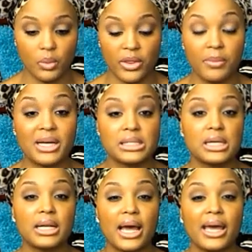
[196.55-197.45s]
With my
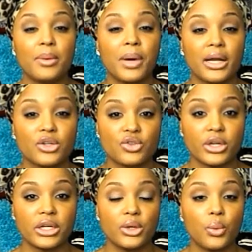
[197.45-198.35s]
son, I had him potty
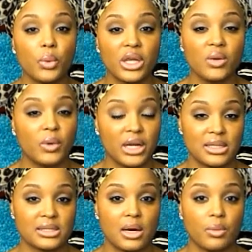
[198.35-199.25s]
training a week when
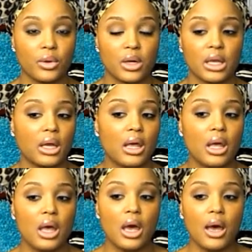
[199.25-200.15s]
I stopped working
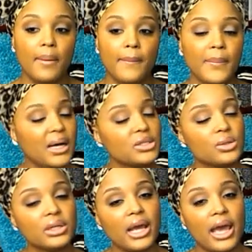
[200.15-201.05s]
my
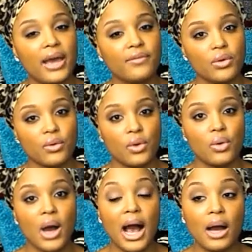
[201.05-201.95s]
two and a half year
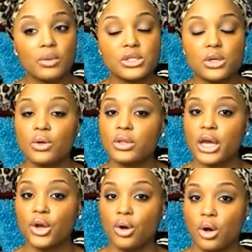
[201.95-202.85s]
old i was told
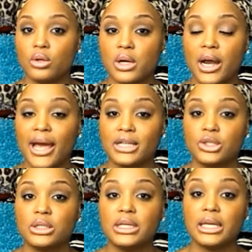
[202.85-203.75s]
that girls are
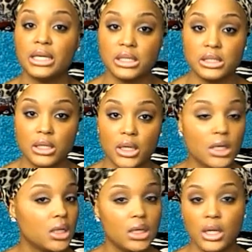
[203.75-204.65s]
actually
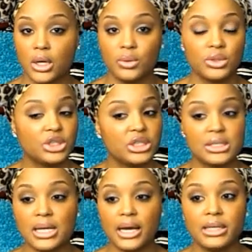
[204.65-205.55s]
easier no
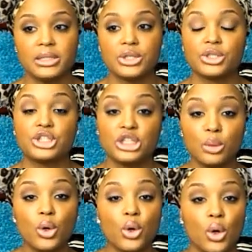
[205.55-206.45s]
she's not easier
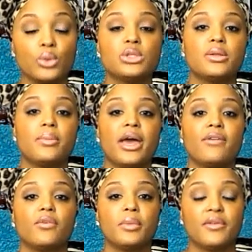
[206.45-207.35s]
she will go to the
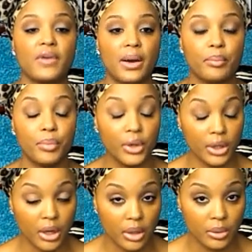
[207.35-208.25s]
bathroom if i
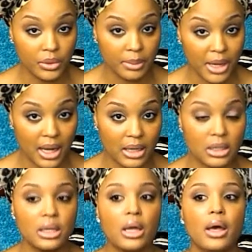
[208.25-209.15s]
put her on the
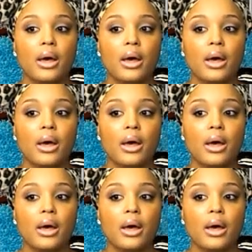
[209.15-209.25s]
potty